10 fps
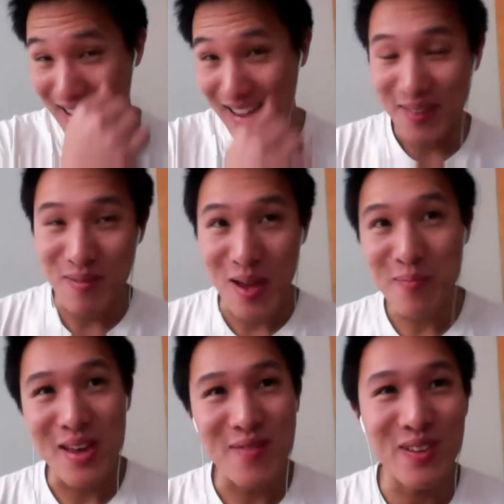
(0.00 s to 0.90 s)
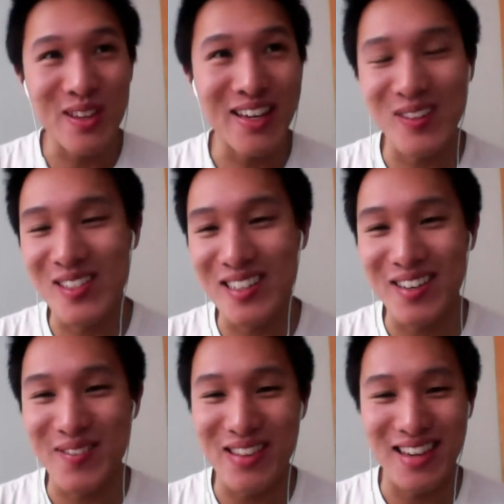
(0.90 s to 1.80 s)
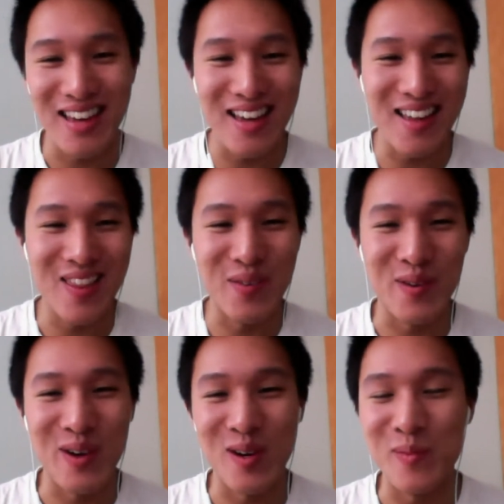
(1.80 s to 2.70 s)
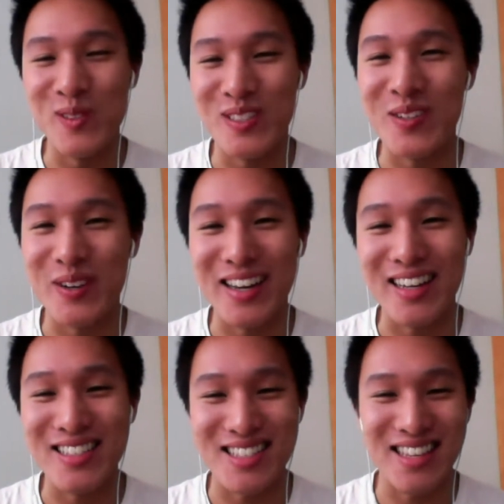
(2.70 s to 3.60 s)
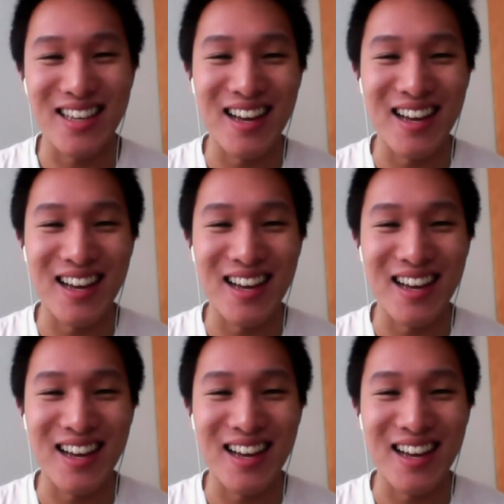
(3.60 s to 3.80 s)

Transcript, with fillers: I'm I'm definitely guilty of the uh, the wearables craze.